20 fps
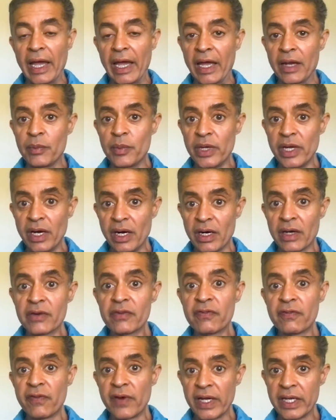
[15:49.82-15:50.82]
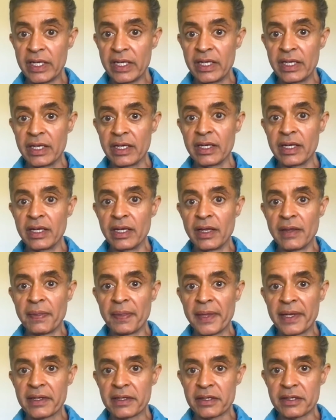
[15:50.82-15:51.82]
And we are finding
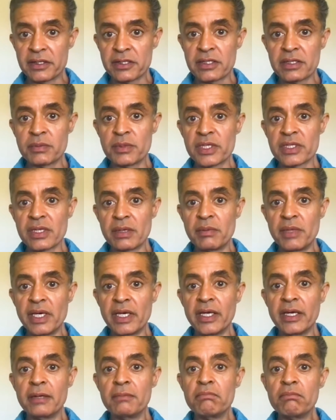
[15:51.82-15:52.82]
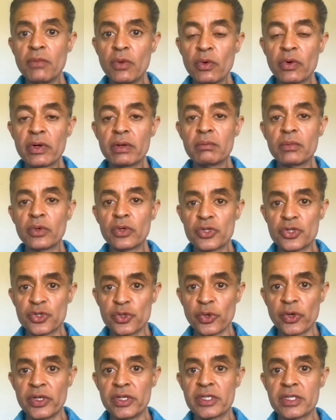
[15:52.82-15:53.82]
that customers are making more and more
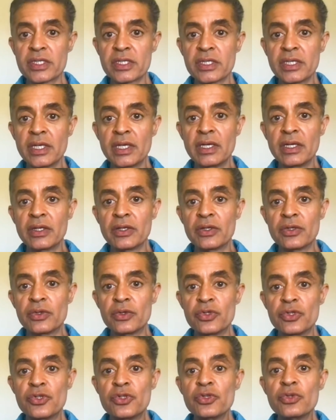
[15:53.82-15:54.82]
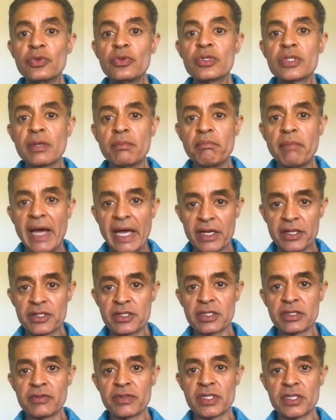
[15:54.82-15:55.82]
choice to choose a managed
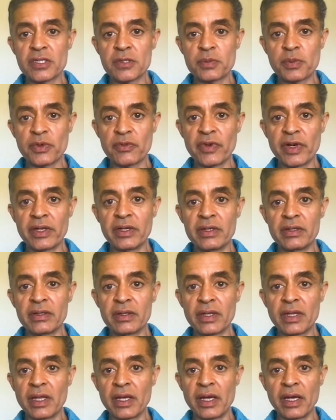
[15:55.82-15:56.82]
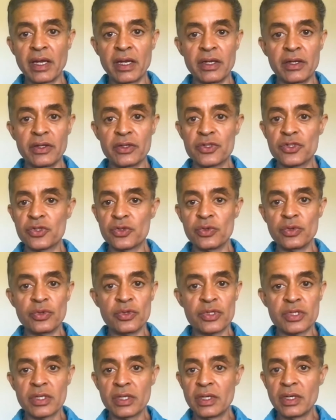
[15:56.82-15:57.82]
services provider than
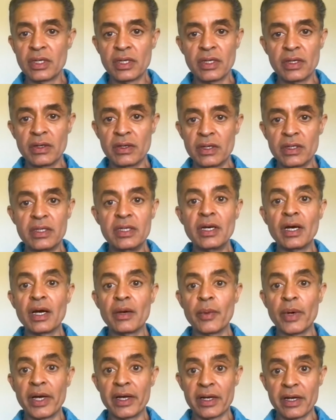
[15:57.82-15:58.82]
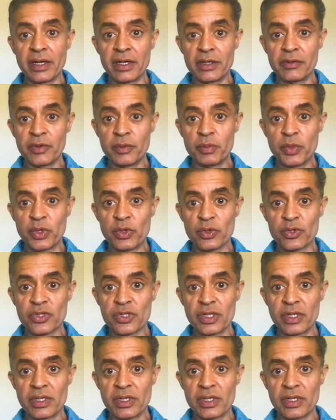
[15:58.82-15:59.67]
choose a DIY kind of approach.